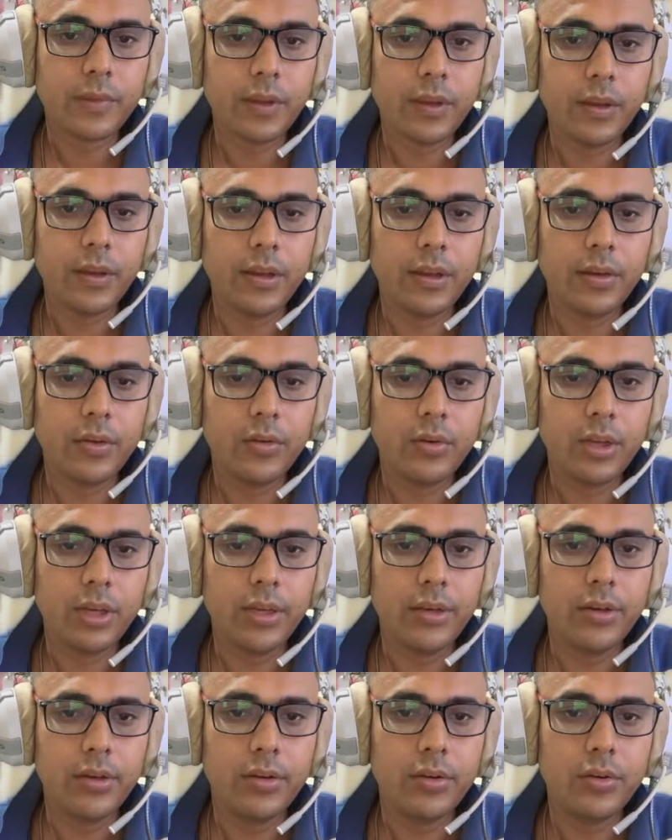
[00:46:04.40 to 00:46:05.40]
Could I
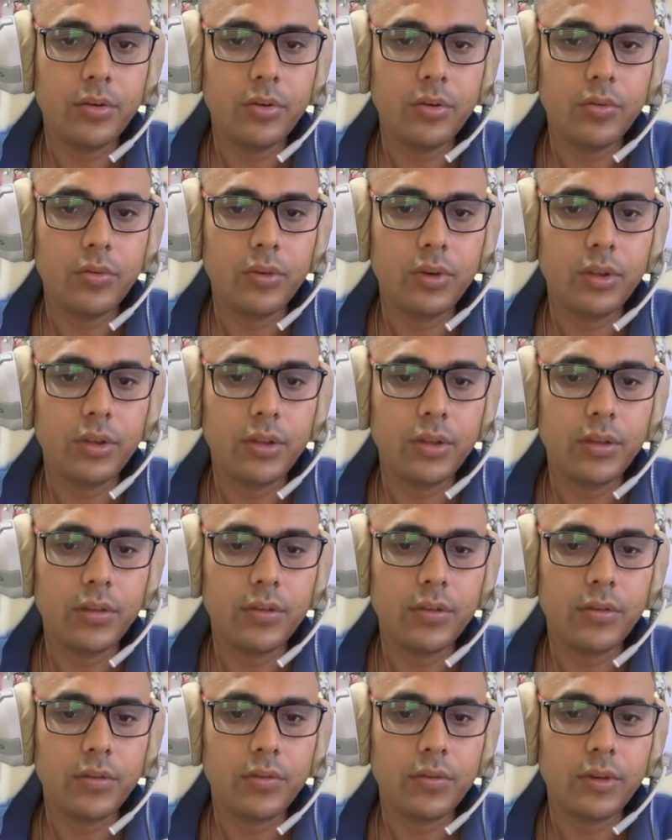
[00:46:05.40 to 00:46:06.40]
go for this
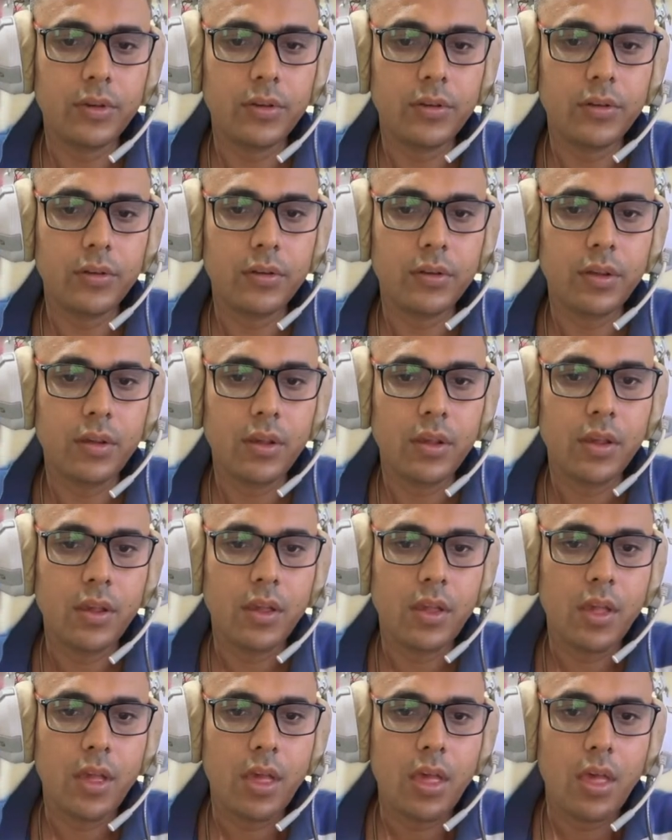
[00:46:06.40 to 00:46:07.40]
or what?
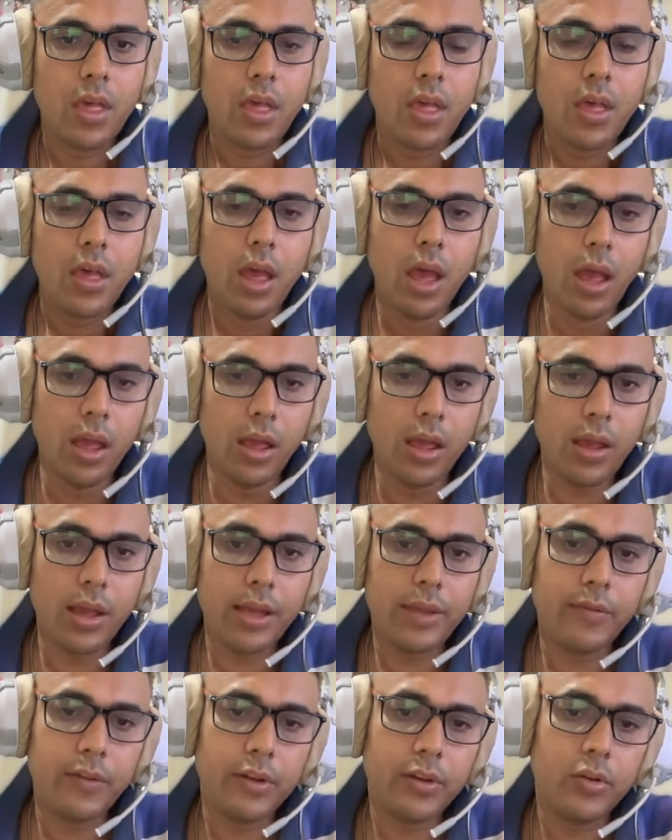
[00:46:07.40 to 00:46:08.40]
I
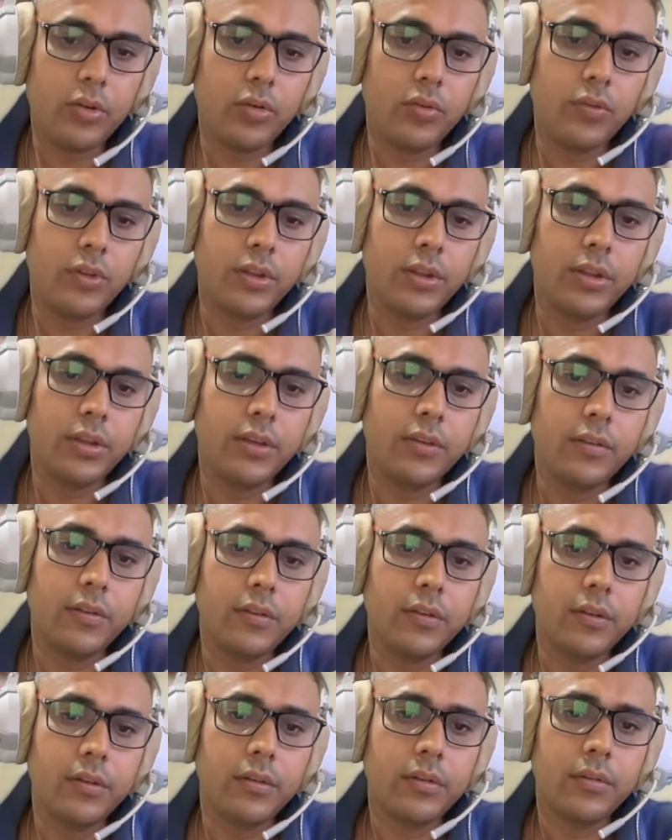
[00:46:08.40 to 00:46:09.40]
will go with this
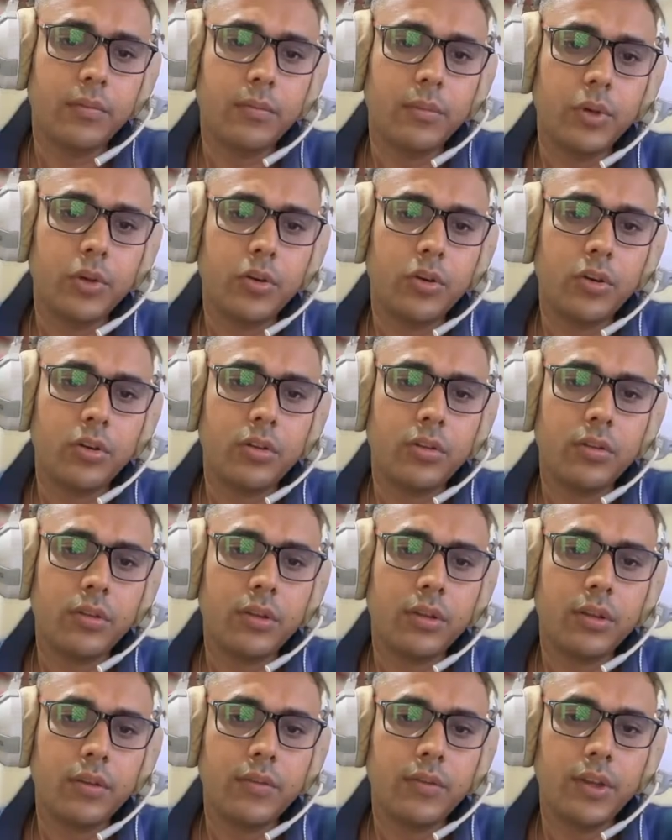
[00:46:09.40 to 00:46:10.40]
because
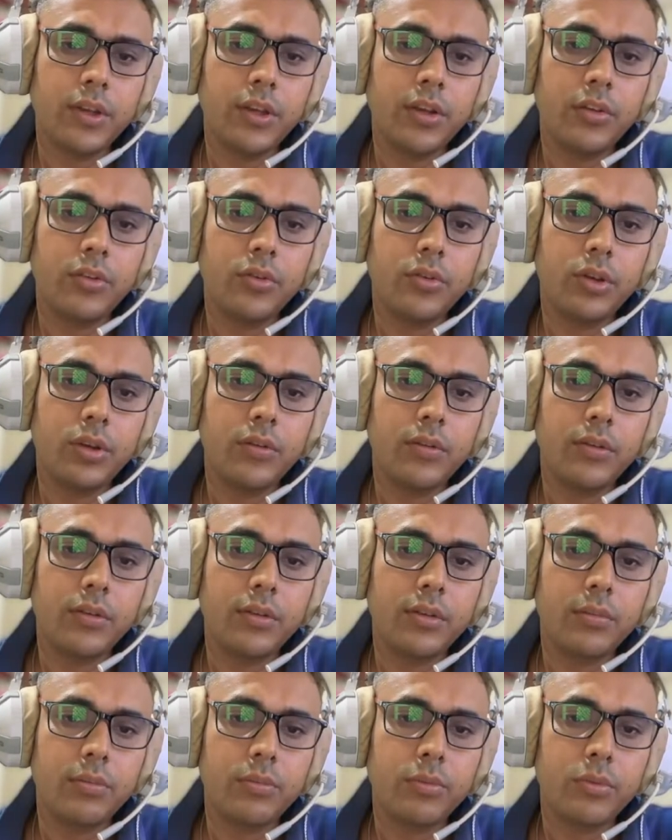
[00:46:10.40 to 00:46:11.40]
we need to give a
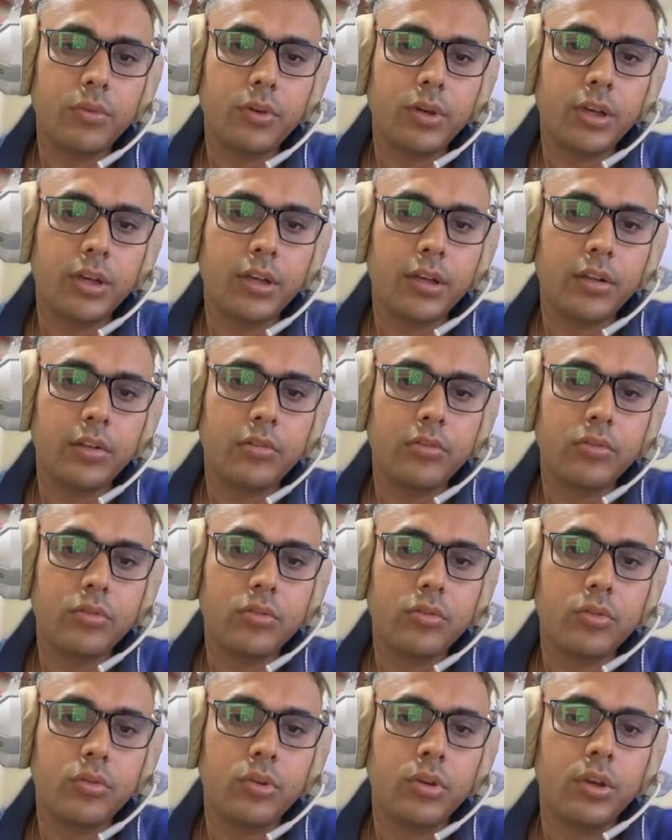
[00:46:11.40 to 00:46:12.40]
support and
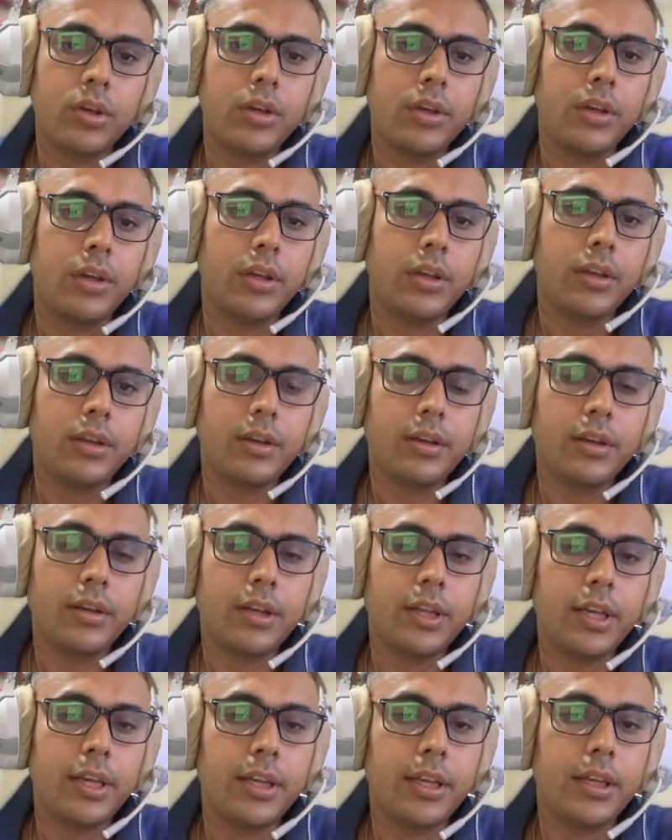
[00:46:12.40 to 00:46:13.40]
also
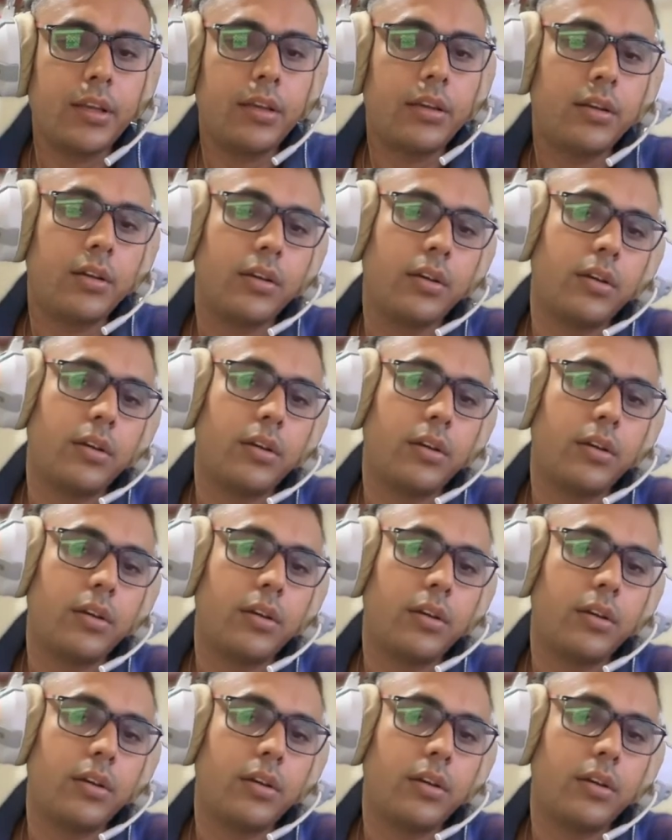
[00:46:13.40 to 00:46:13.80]
taking